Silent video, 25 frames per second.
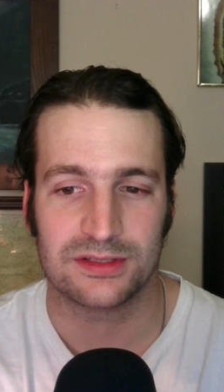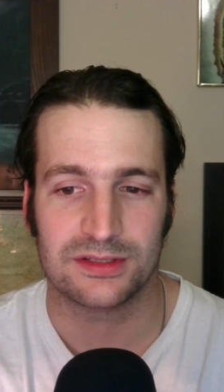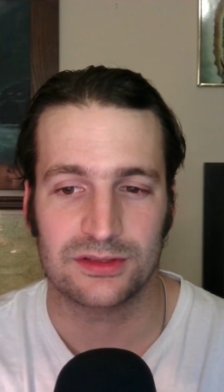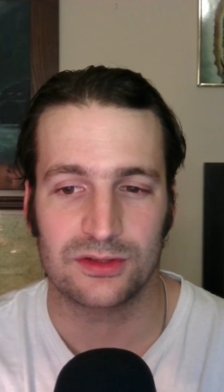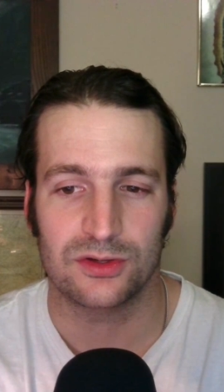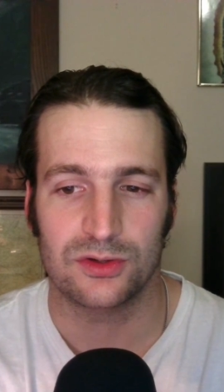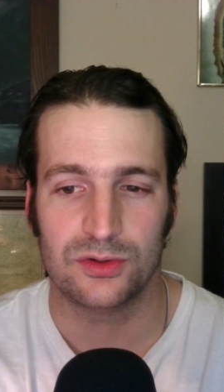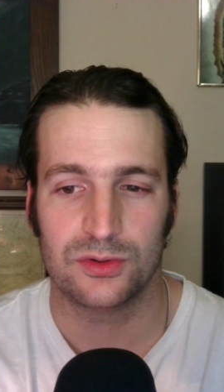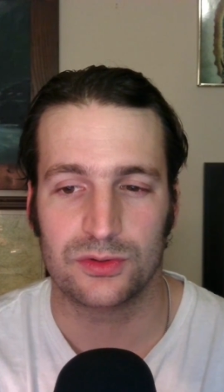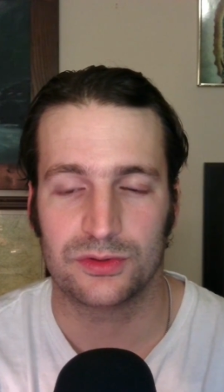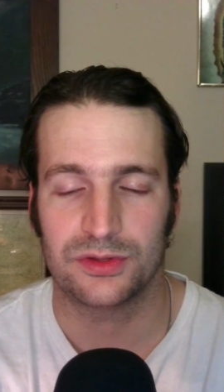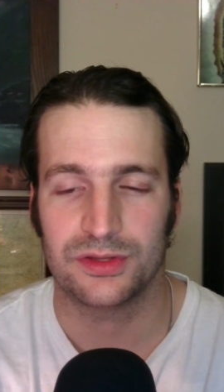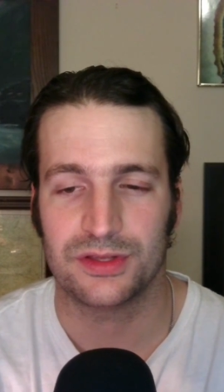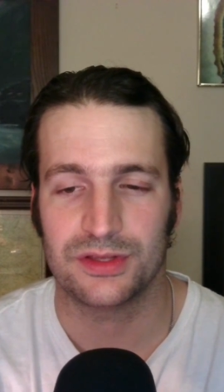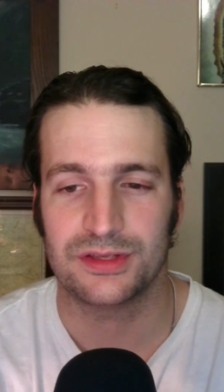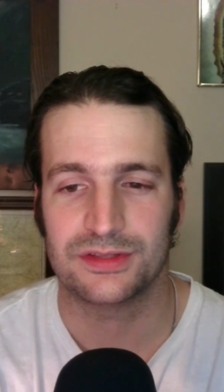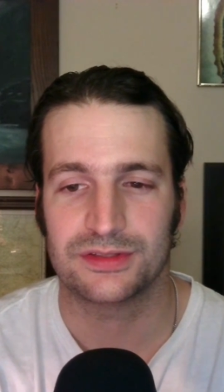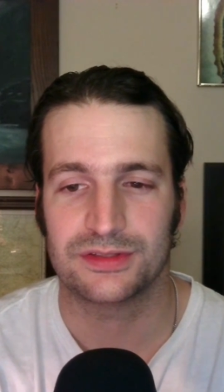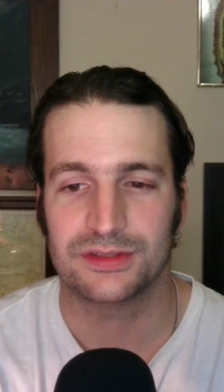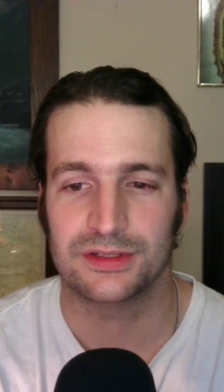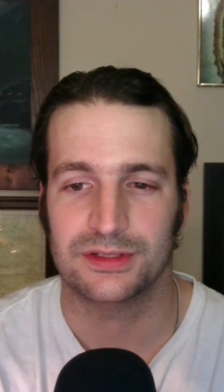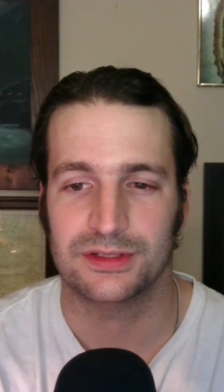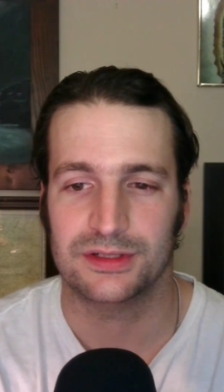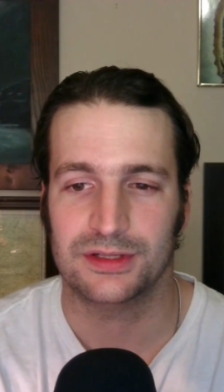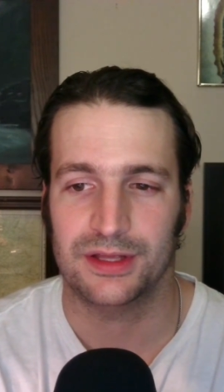and the Houthis
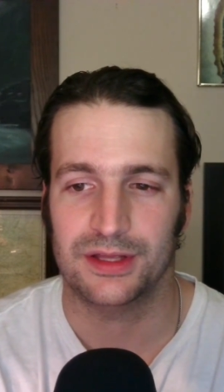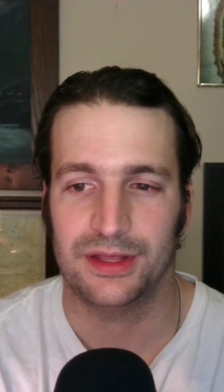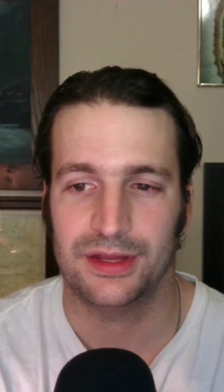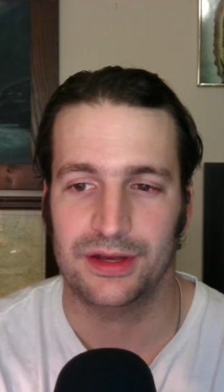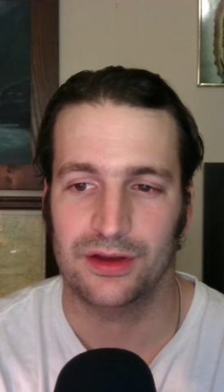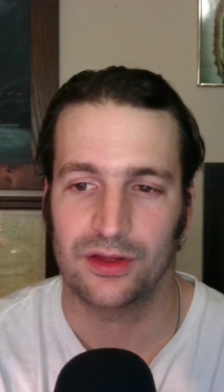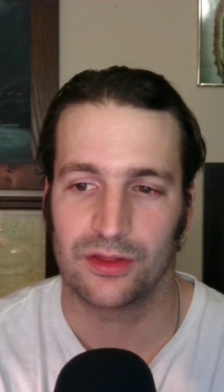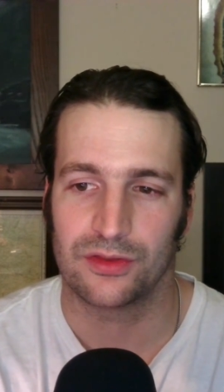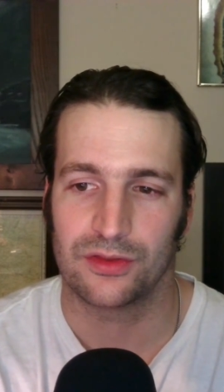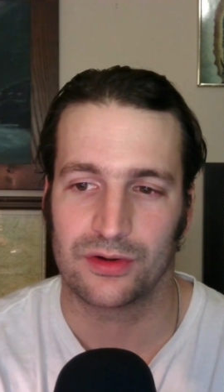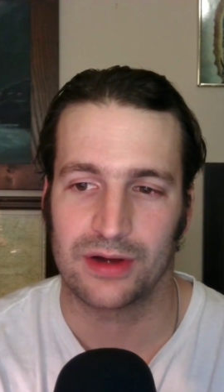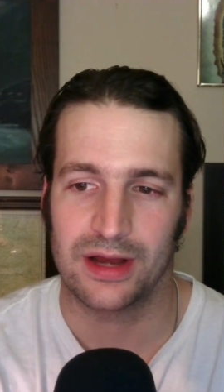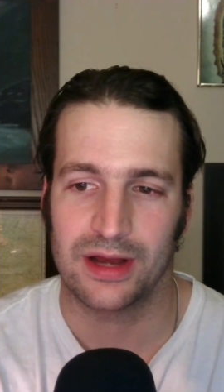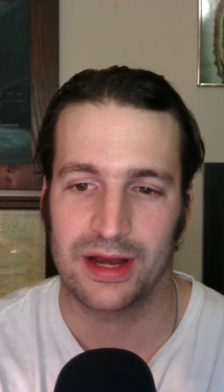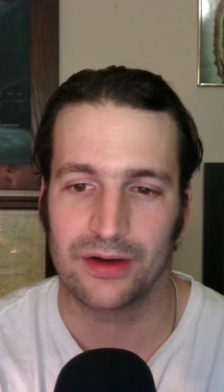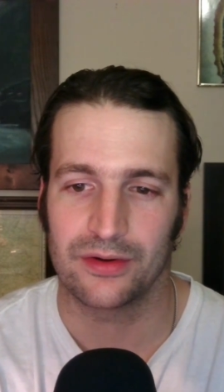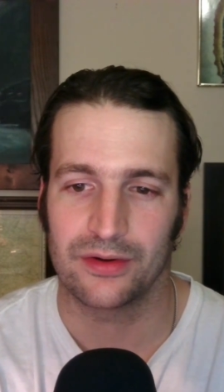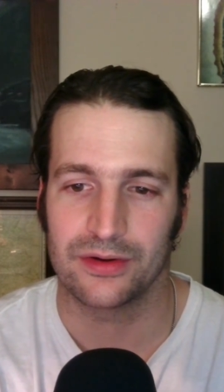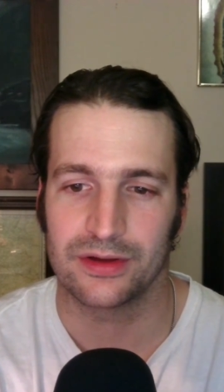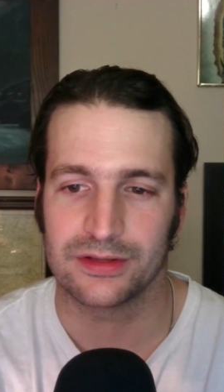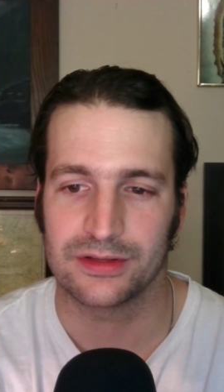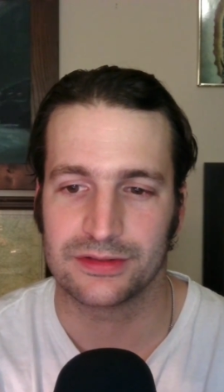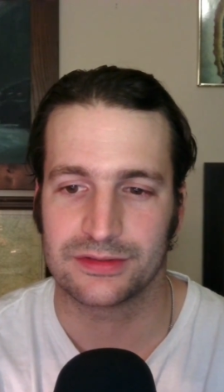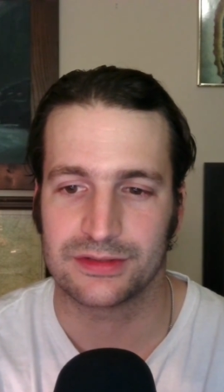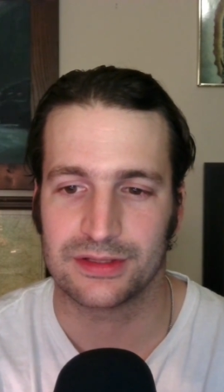and other
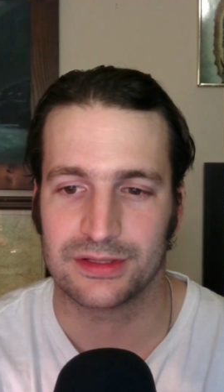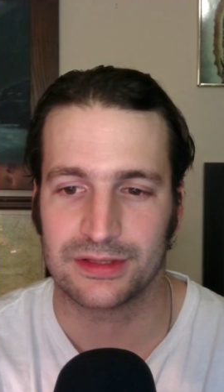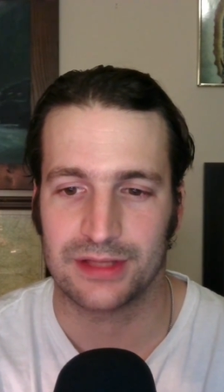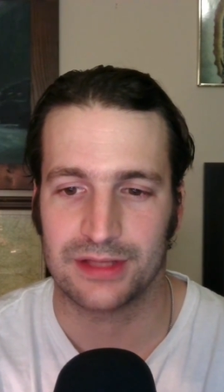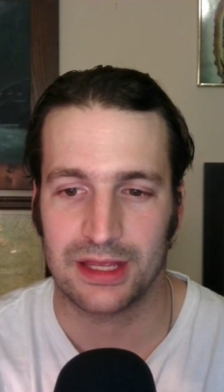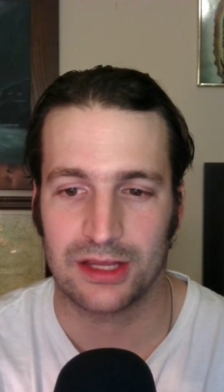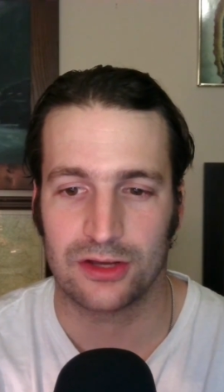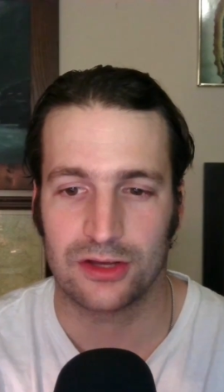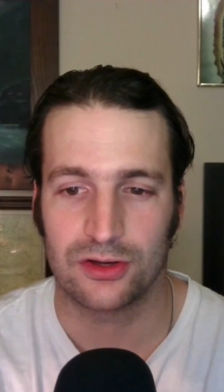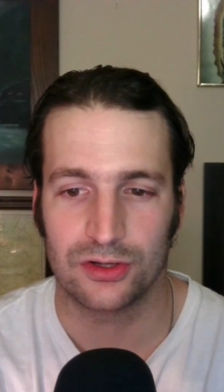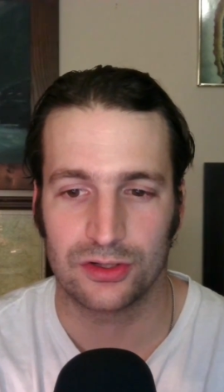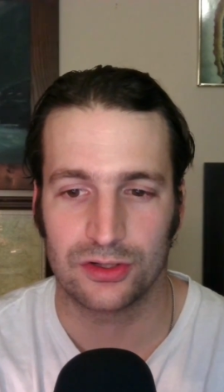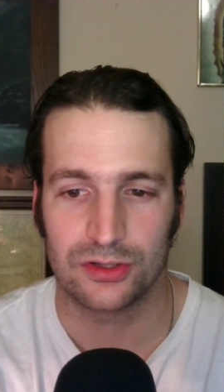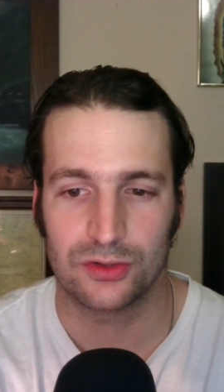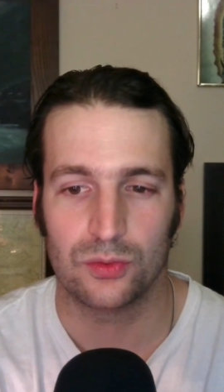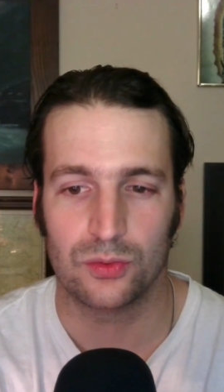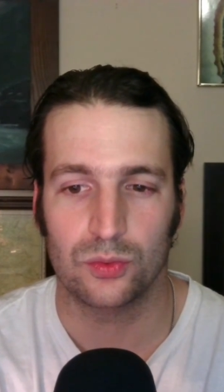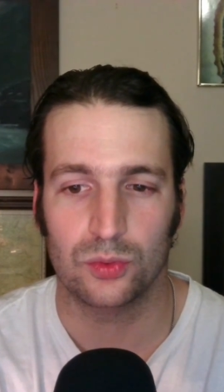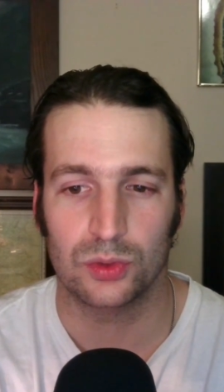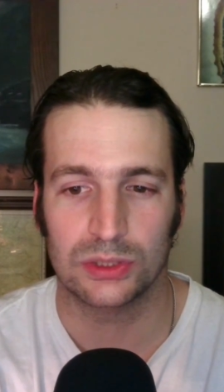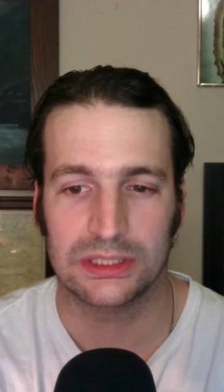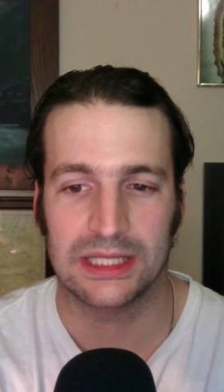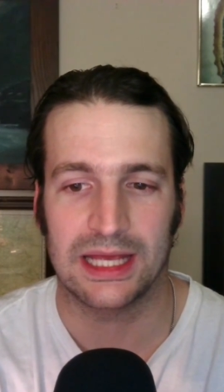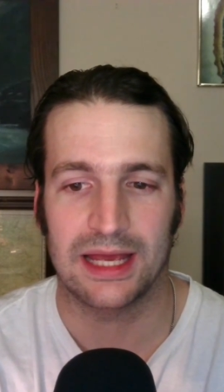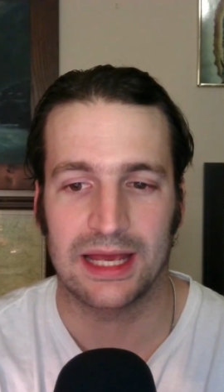areas, they could
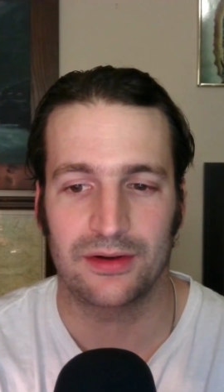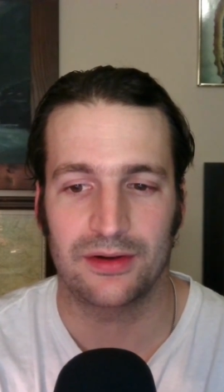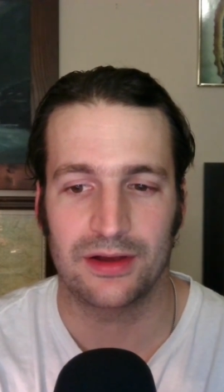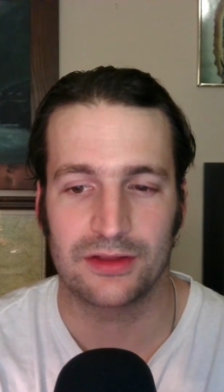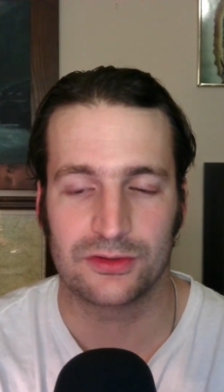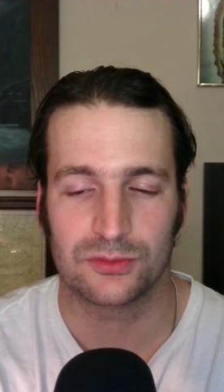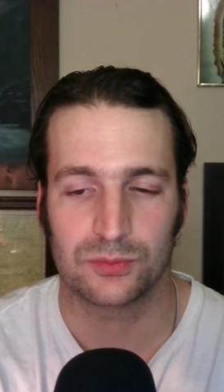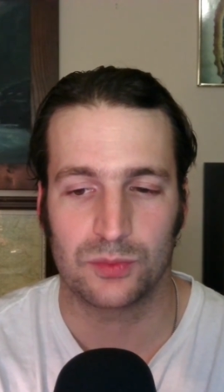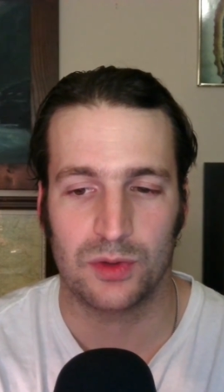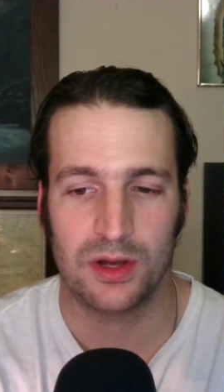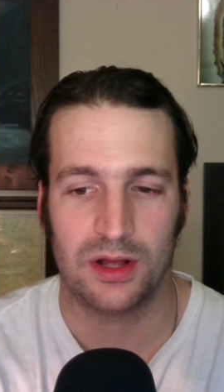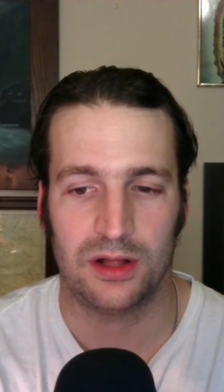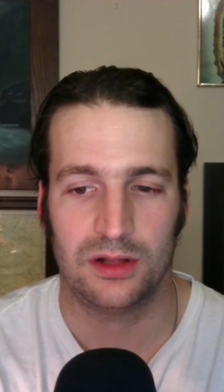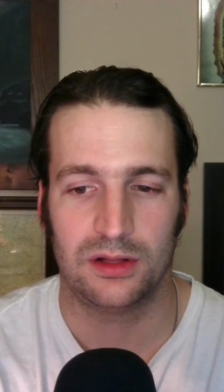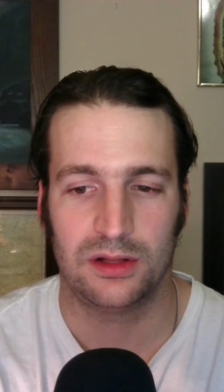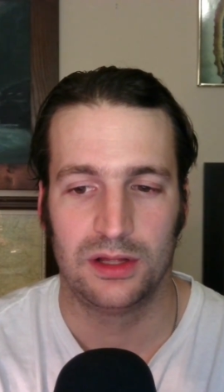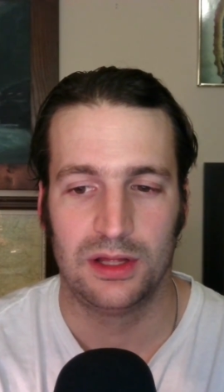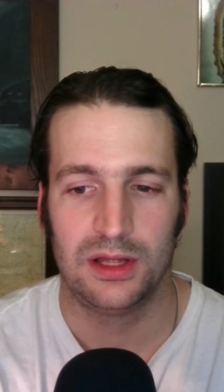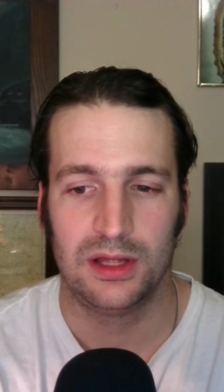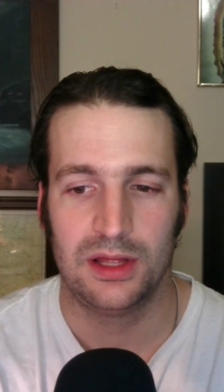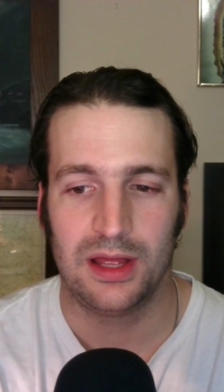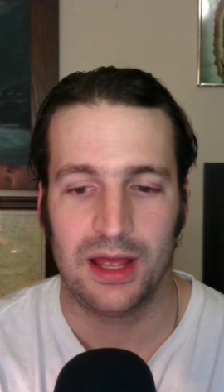cool down as well.